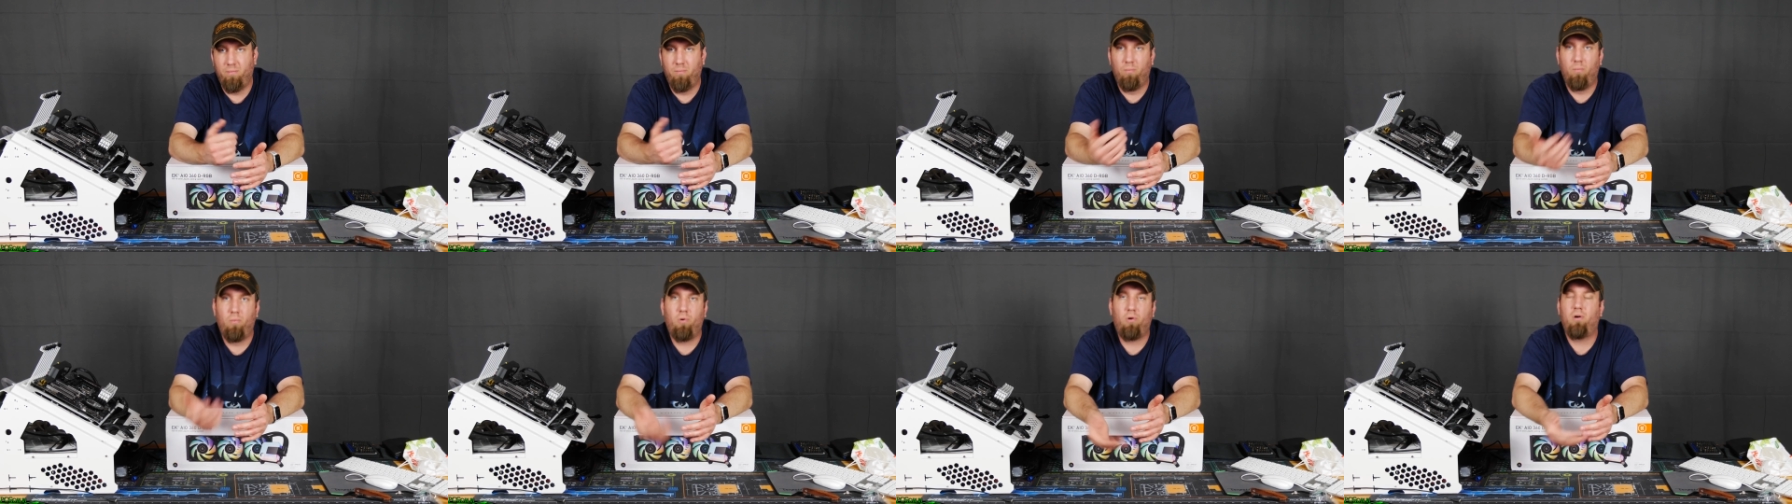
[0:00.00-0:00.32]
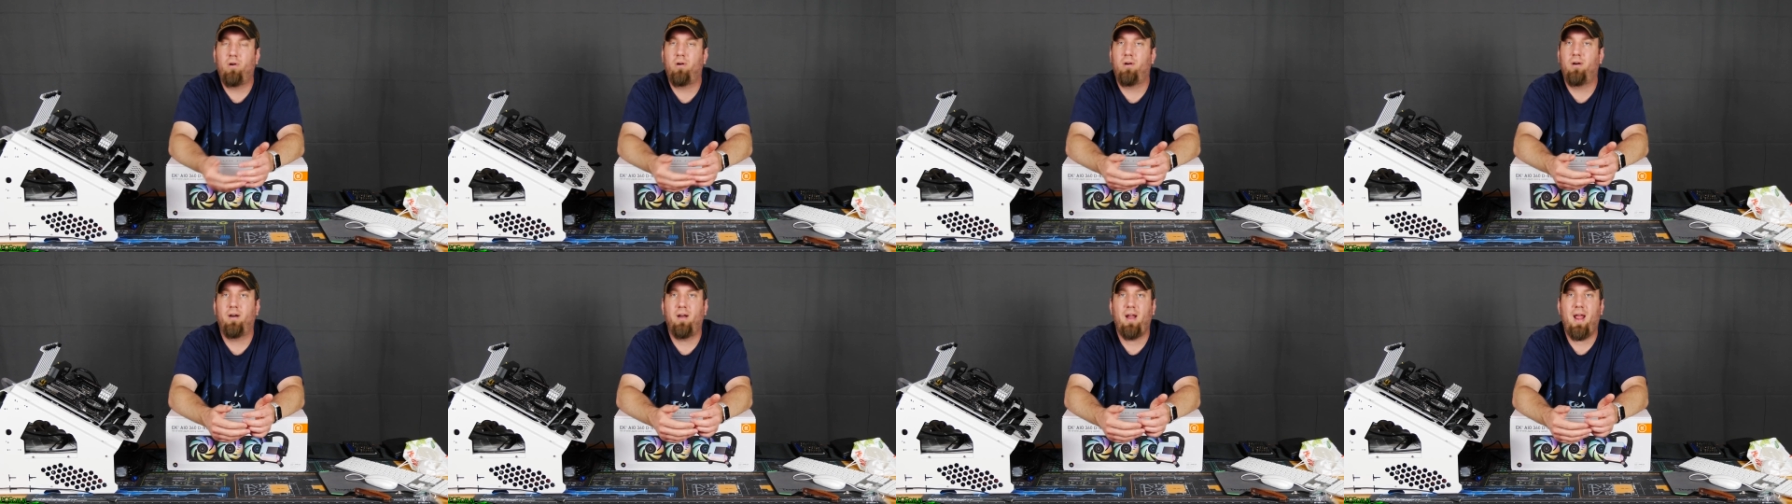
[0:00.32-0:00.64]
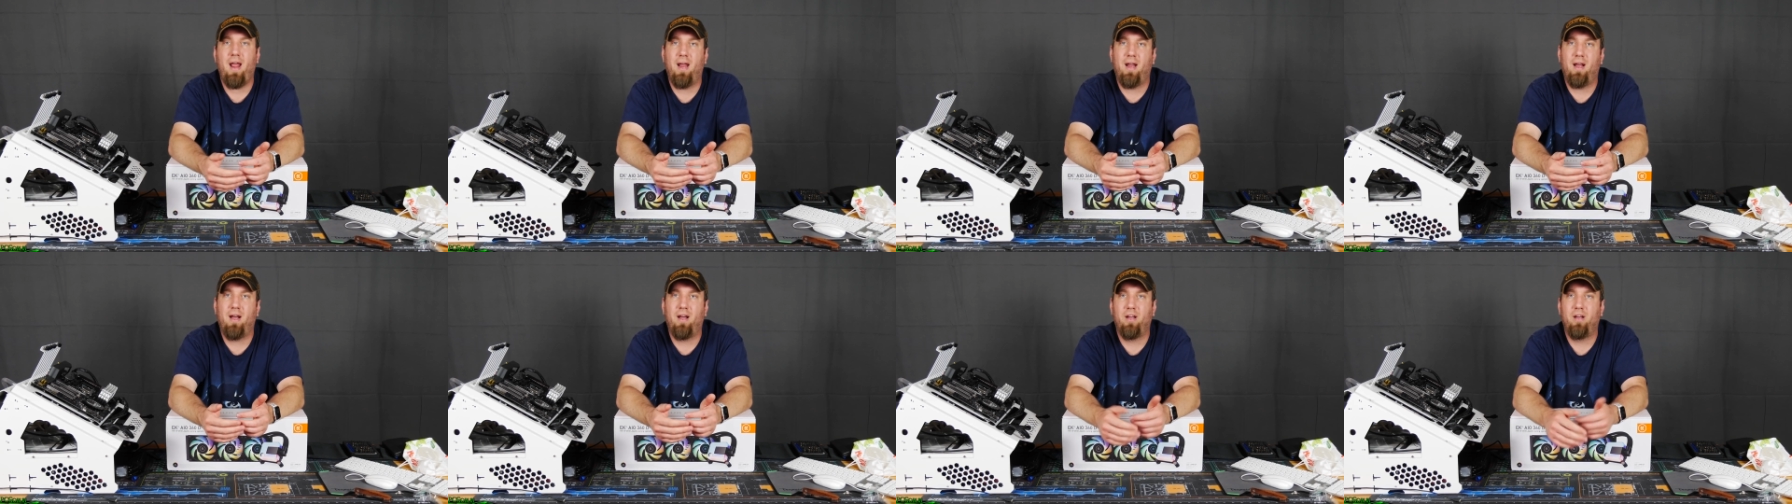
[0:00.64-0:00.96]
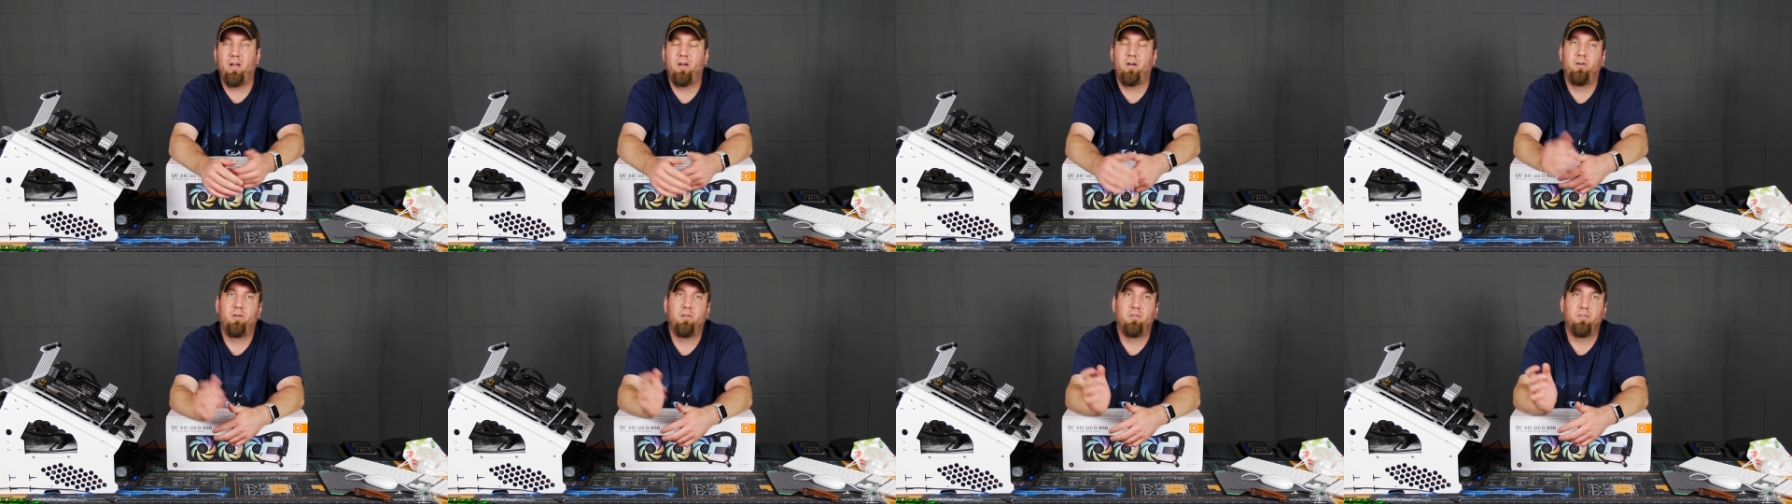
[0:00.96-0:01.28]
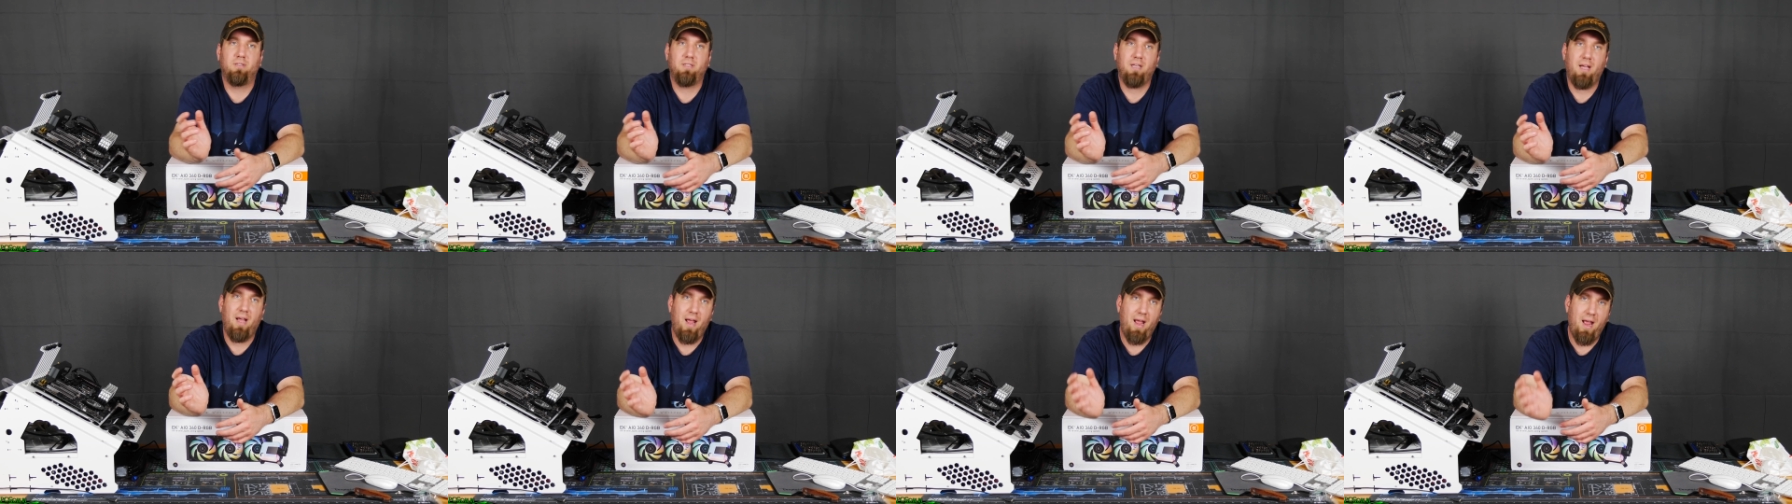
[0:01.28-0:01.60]
more
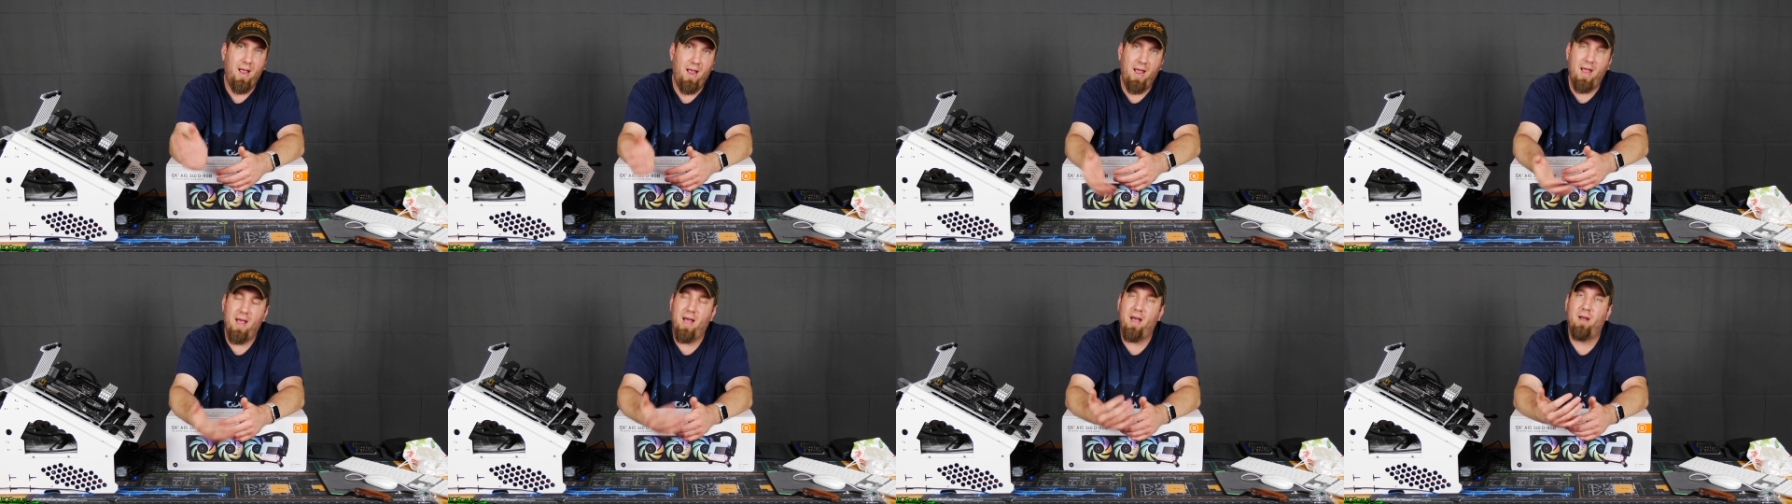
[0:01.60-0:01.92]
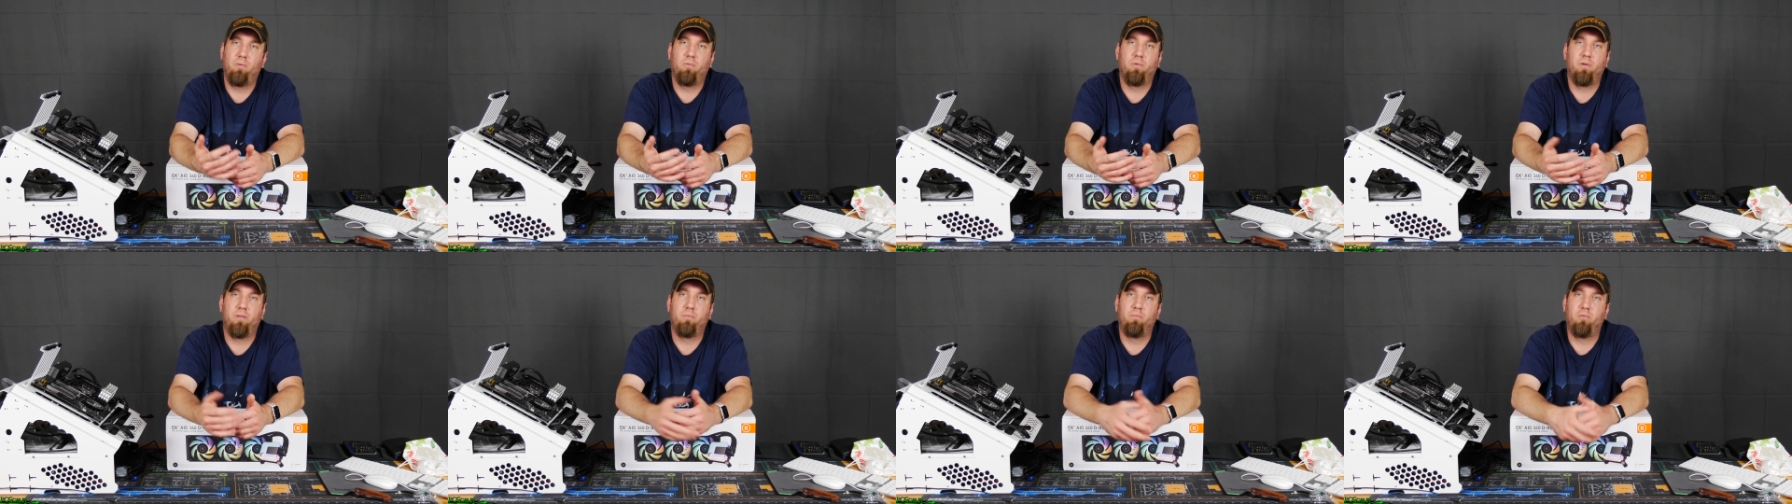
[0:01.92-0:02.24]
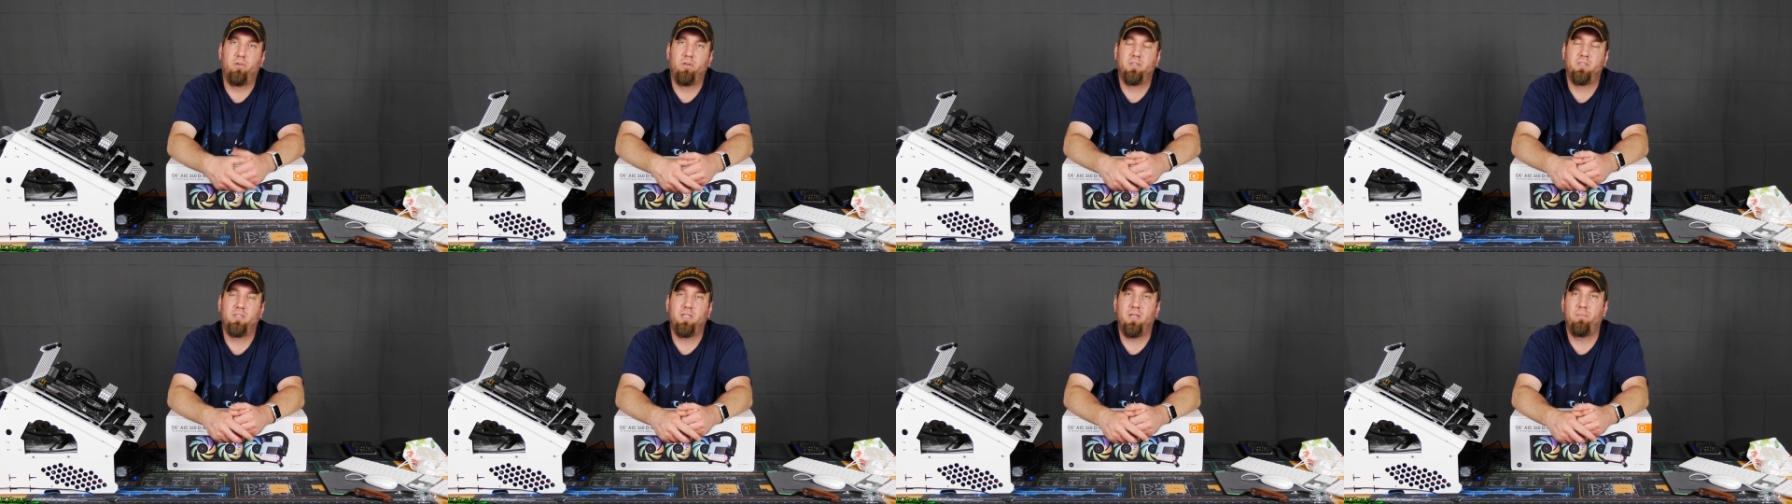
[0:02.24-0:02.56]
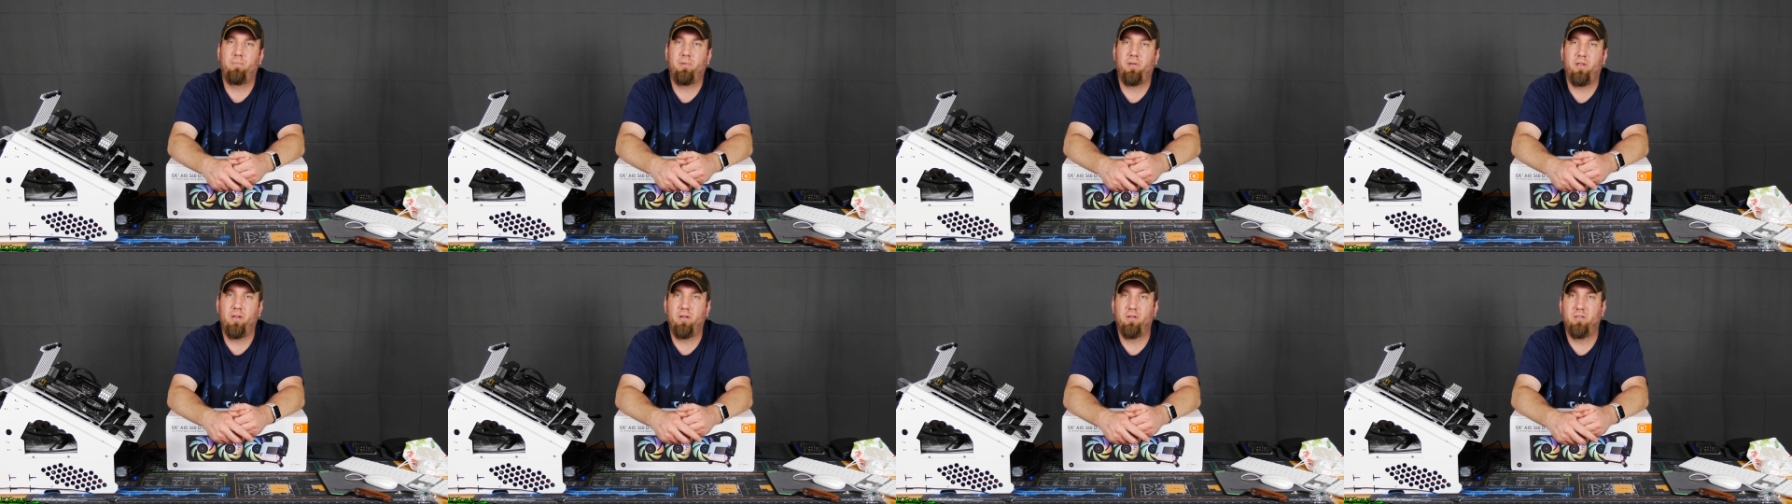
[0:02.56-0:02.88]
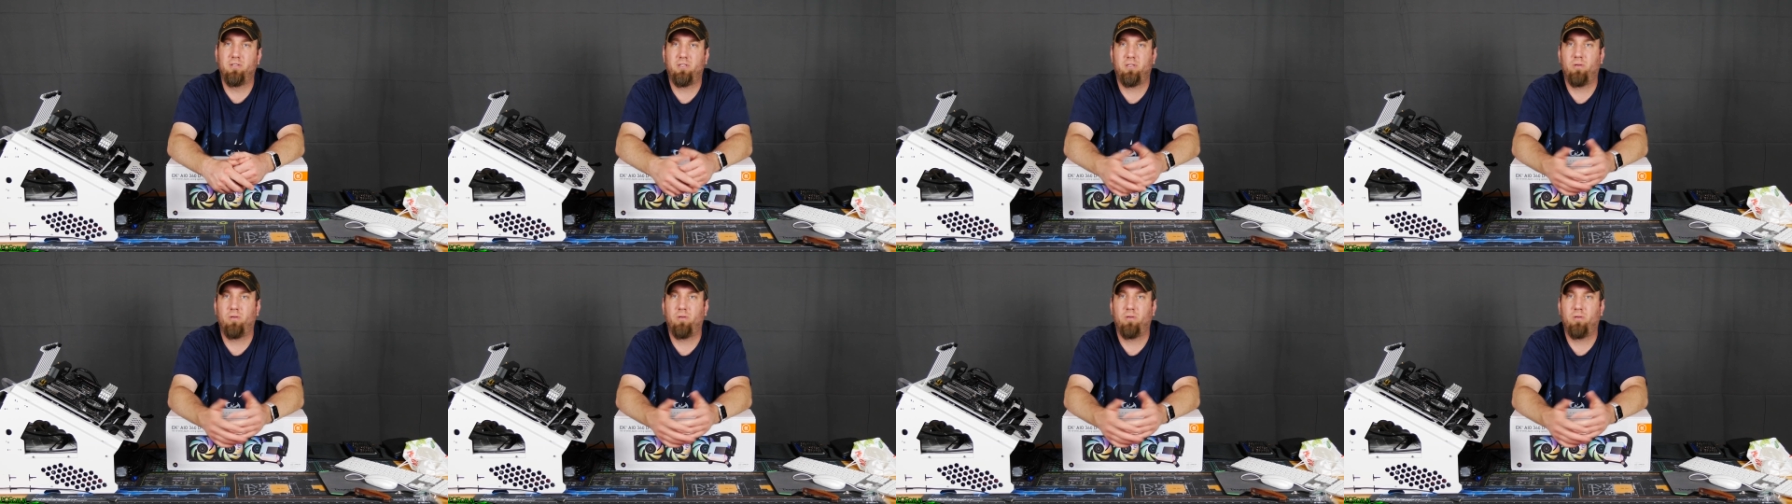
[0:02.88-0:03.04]
AIOs and with more CPUs,